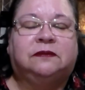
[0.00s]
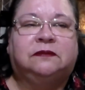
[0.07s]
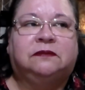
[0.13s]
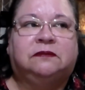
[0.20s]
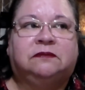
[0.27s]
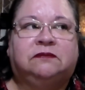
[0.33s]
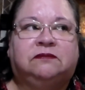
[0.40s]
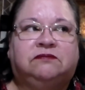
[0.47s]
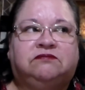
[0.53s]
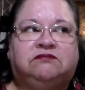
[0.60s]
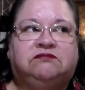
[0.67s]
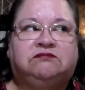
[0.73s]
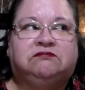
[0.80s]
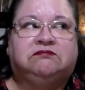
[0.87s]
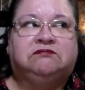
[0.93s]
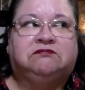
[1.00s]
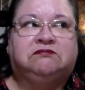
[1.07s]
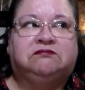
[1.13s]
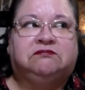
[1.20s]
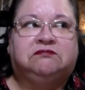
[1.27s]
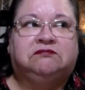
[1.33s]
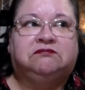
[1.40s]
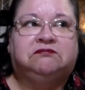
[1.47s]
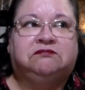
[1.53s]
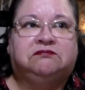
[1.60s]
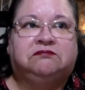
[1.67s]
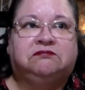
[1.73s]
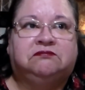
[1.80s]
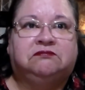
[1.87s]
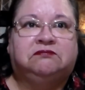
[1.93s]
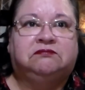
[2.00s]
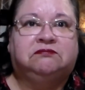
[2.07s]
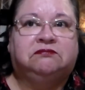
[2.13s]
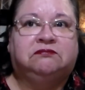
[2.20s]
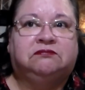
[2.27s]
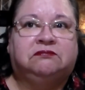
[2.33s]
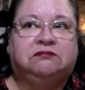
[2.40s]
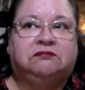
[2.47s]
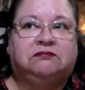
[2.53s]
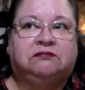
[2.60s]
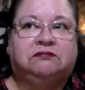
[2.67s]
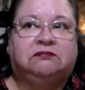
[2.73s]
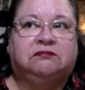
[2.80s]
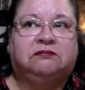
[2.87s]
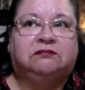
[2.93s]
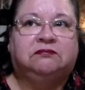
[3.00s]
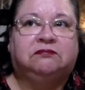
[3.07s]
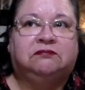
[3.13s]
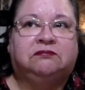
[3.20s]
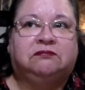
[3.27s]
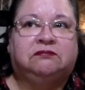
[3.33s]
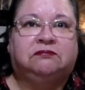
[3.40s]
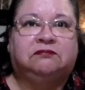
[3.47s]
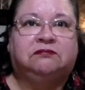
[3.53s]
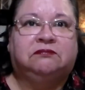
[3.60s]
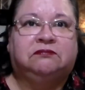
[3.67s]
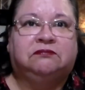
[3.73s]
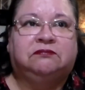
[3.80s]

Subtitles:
No one is speaking in this clip.